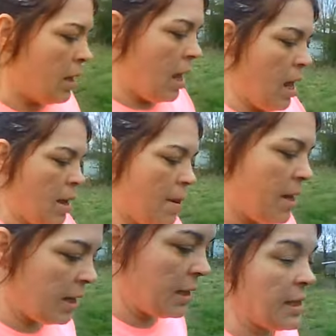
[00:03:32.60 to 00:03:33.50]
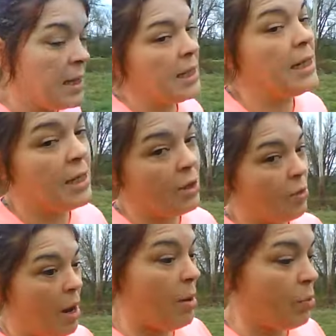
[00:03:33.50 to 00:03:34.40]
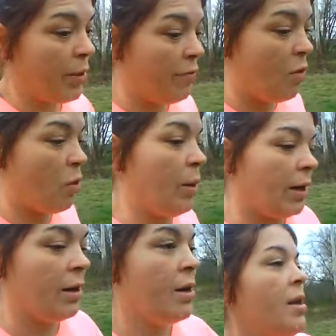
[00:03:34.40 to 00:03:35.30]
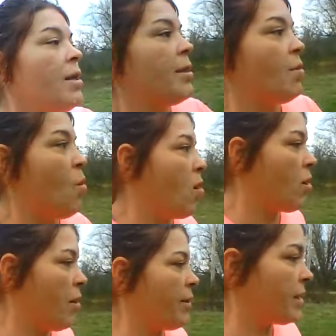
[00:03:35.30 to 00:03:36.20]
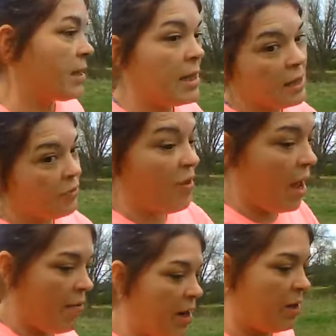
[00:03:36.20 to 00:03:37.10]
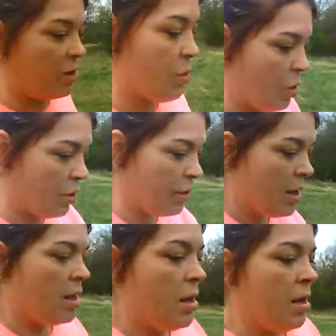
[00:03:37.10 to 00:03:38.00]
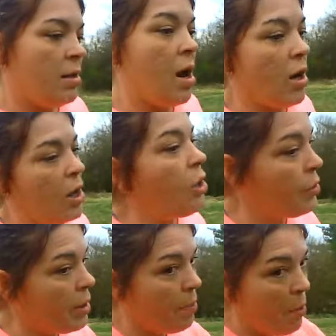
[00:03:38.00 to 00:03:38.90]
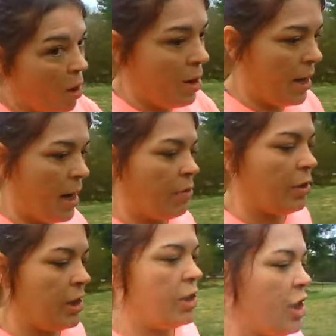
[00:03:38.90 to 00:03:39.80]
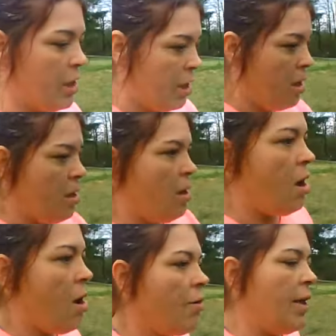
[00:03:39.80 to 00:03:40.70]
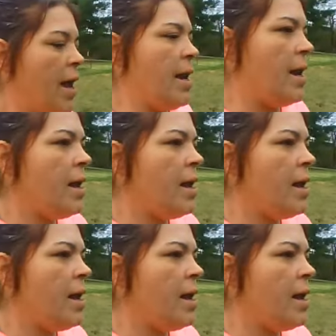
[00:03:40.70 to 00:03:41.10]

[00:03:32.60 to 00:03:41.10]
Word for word: Um, this is easier to ride with a four-wheeler than walk all this. This is five acres worth, not including the pond acreage and all that.